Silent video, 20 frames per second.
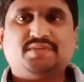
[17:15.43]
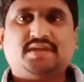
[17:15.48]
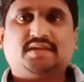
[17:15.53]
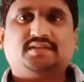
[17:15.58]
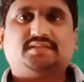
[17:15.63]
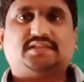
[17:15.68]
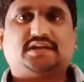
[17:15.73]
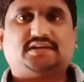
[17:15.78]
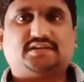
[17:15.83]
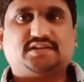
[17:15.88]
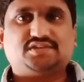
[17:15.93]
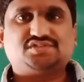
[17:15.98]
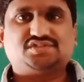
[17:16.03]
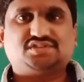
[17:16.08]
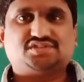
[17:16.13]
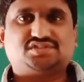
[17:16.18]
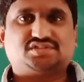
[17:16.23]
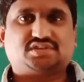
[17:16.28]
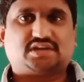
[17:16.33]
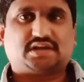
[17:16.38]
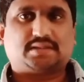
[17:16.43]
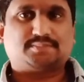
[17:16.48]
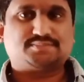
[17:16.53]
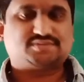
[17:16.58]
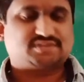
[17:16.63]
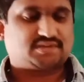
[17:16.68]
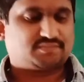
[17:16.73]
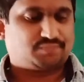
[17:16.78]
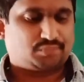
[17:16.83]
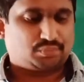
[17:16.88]
36 grams
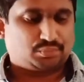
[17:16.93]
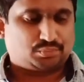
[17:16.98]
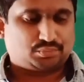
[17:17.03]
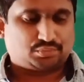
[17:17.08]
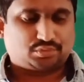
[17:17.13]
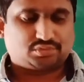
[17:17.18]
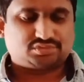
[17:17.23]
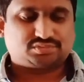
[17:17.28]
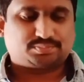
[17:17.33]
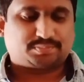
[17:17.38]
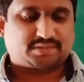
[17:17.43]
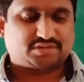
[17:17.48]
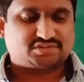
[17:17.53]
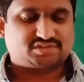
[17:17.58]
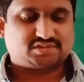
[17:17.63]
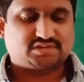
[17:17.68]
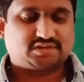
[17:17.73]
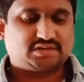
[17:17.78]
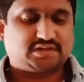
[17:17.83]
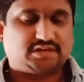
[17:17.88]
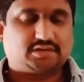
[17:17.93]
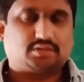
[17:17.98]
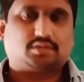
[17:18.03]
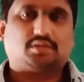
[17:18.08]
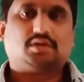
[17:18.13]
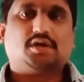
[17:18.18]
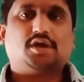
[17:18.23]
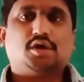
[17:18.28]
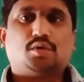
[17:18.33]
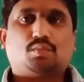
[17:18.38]
of glucose present in
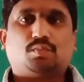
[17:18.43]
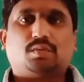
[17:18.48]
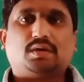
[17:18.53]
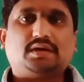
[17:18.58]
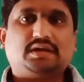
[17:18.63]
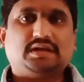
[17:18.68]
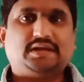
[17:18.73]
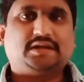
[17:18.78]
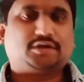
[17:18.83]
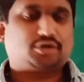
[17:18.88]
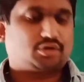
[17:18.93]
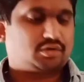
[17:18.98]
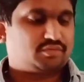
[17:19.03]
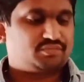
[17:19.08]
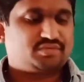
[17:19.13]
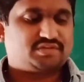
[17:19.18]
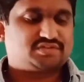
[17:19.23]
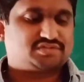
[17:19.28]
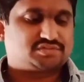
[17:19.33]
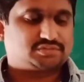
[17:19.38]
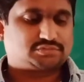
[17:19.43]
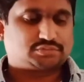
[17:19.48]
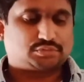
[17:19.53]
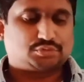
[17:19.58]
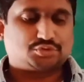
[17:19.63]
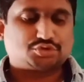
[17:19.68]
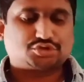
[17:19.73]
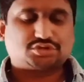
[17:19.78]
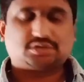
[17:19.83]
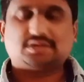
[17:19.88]
1 liter of its
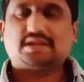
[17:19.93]
solution,